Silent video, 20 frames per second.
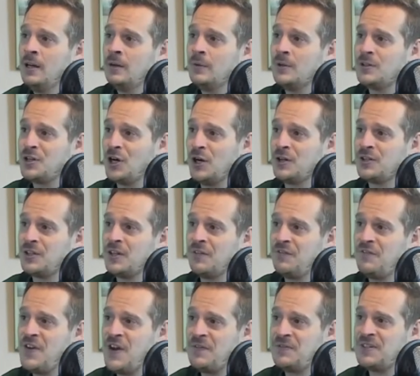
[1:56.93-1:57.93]
Returned to the
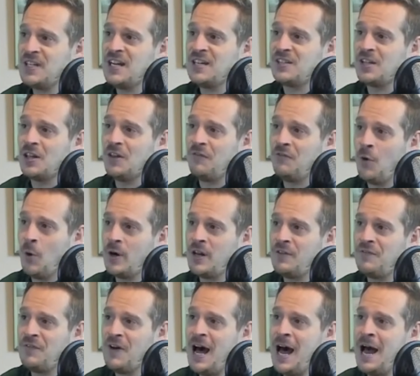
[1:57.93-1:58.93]
50, to the
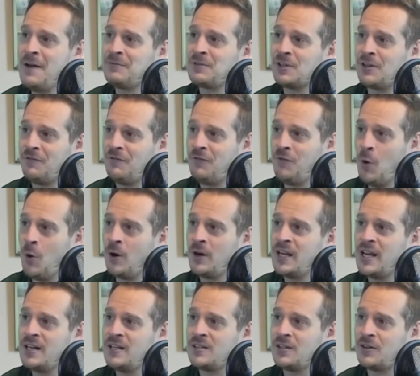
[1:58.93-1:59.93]
45, to the
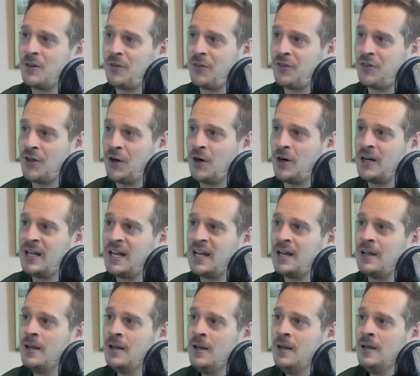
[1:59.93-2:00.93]
40, to the
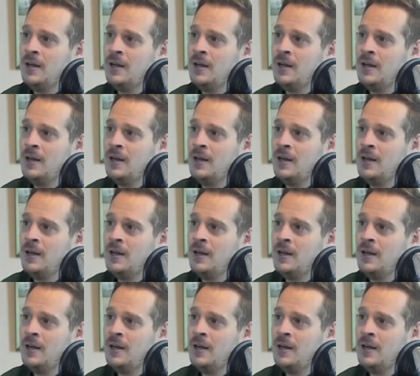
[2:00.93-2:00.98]
30.